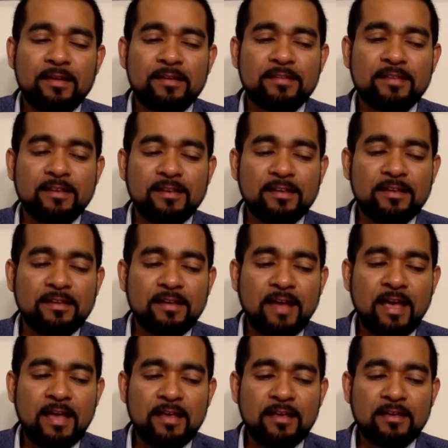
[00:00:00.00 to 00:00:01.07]
Recently,
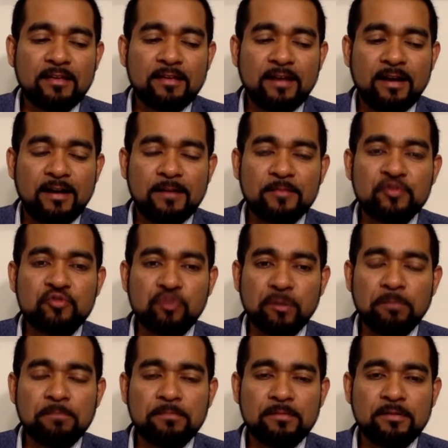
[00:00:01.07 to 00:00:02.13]
I had a
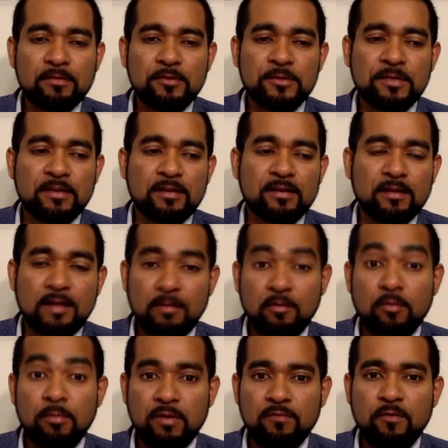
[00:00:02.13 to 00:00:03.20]
trip with a couple
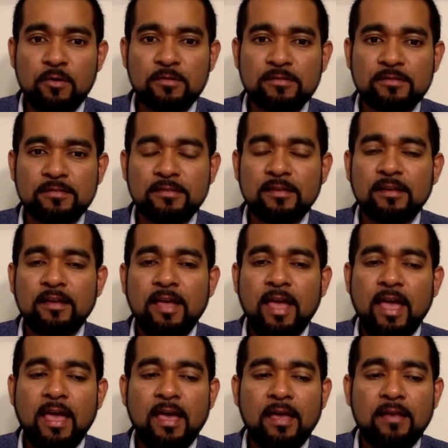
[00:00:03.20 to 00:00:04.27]
of my folks,
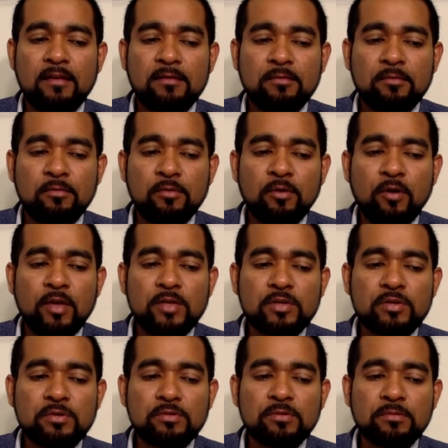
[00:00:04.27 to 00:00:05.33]
and we went
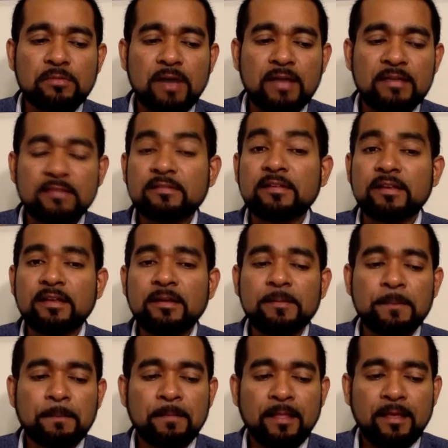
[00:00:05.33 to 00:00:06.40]
to other
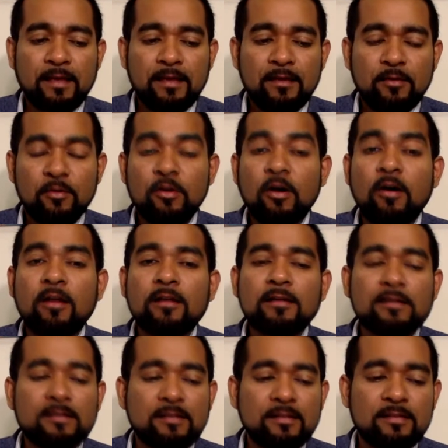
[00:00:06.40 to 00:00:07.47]
city. We
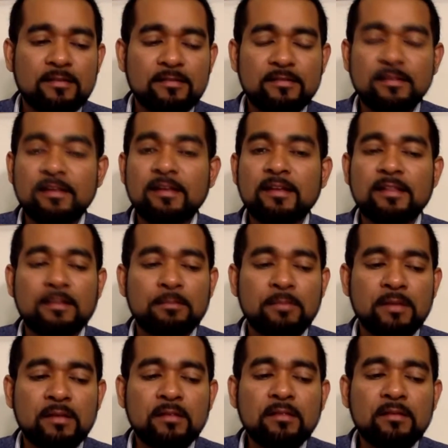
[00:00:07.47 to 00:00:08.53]
all sitting in the
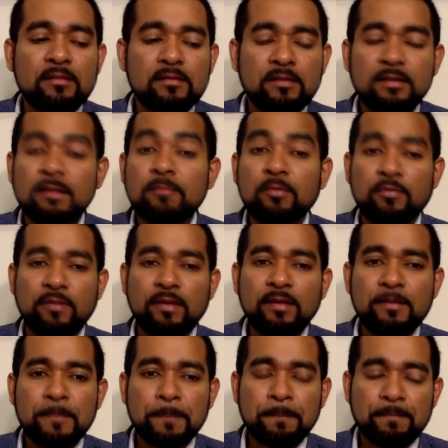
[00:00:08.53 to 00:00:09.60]
meal in the
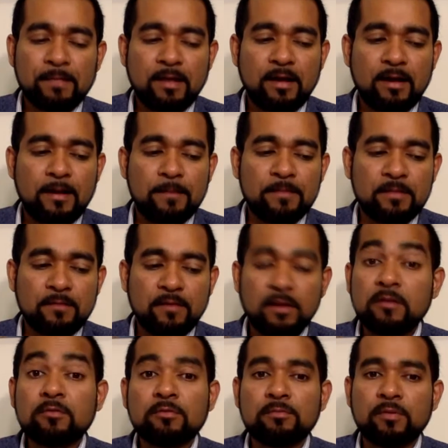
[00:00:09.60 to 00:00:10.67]
buffet. It's a
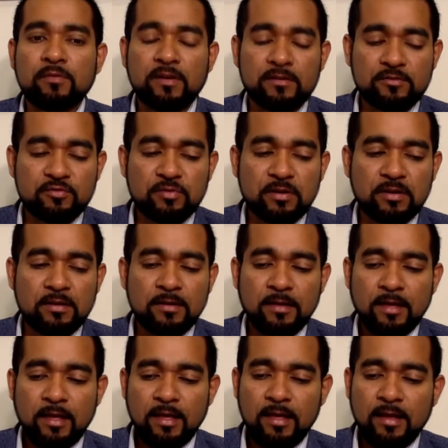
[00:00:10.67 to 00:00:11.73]
very good buffet restaurant,
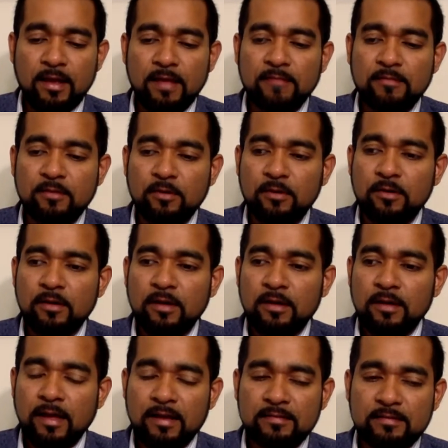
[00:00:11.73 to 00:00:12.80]
and I saw,
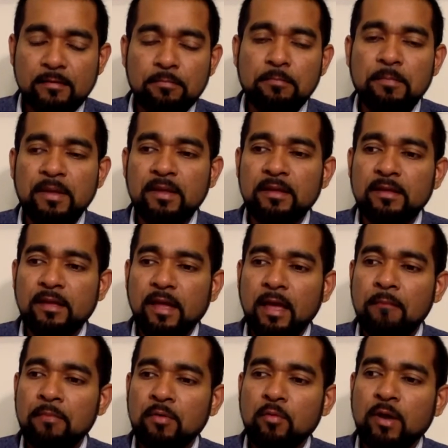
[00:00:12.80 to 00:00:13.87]
except me,
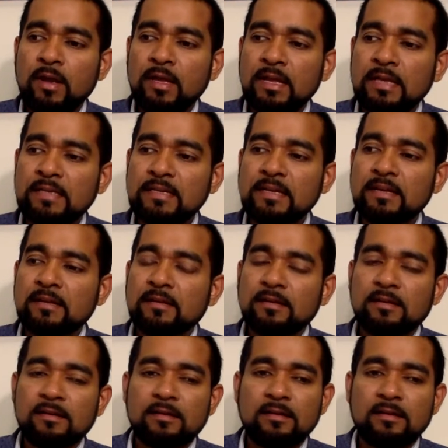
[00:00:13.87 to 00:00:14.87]
everyone eating